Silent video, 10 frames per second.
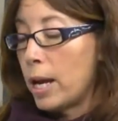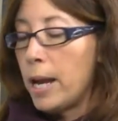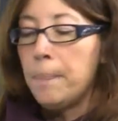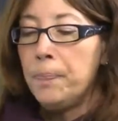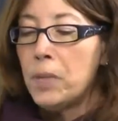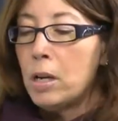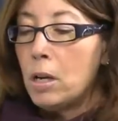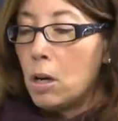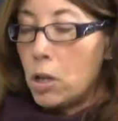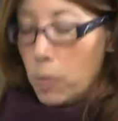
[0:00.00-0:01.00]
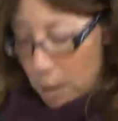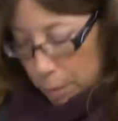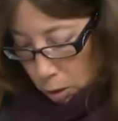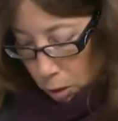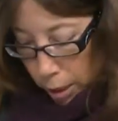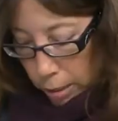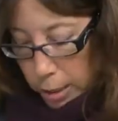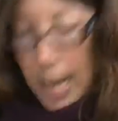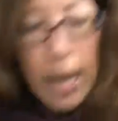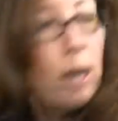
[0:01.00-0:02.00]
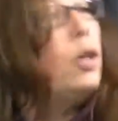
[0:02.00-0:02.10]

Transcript: Mm-hmm. right? Mm -hmm. You may be looking down,